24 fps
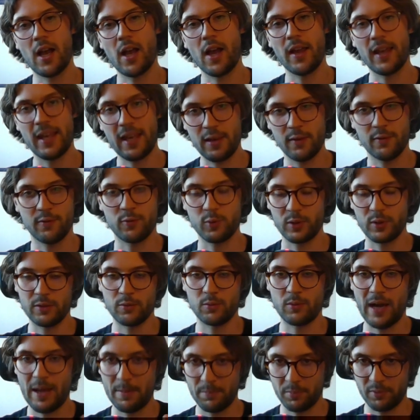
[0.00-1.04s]
If we
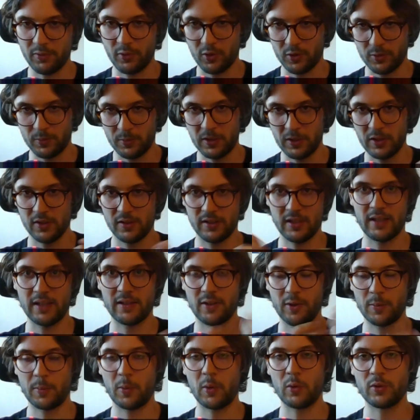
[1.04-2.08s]
ramp, of course, because then
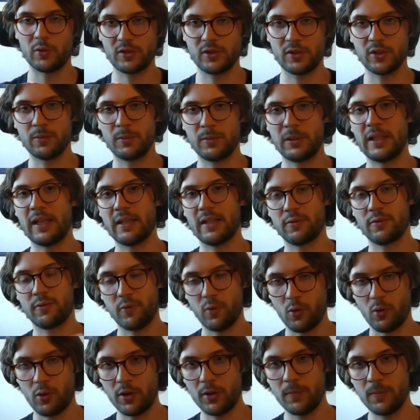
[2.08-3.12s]
our opponent's going to be at
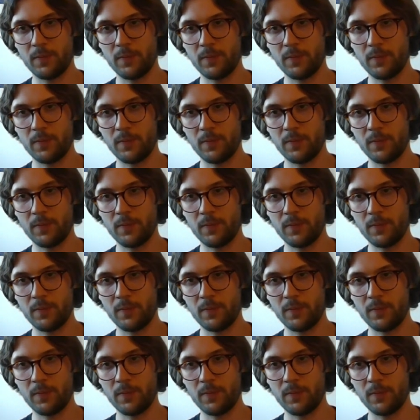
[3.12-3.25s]
4.